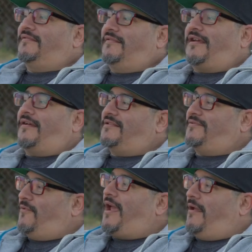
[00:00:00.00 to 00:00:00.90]
Yes,
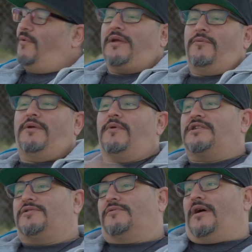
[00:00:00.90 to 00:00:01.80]
right? We
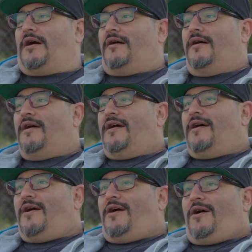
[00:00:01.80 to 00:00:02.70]
went to...
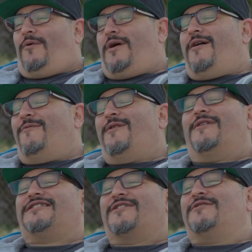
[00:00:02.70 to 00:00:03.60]
We
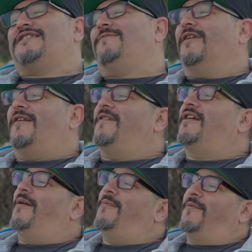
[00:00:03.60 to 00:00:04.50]
went to go see Fluffy a
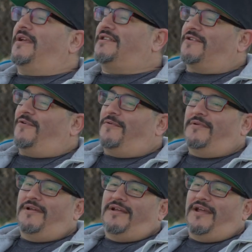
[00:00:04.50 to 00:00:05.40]
couple weeks ago
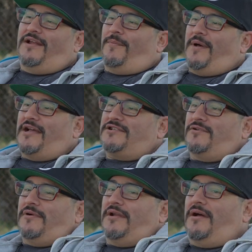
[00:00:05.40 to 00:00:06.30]
in El
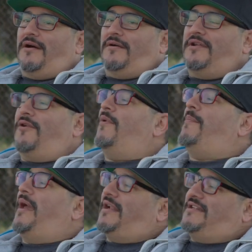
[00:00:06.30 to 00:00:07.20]
Paso, and we
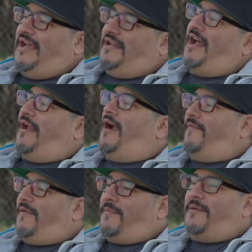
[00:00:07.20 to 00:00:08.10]
made a date night out of
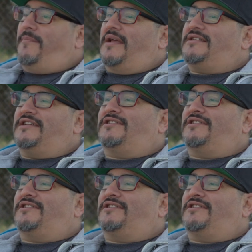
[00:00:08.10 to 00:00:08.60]
it, me and Betsy.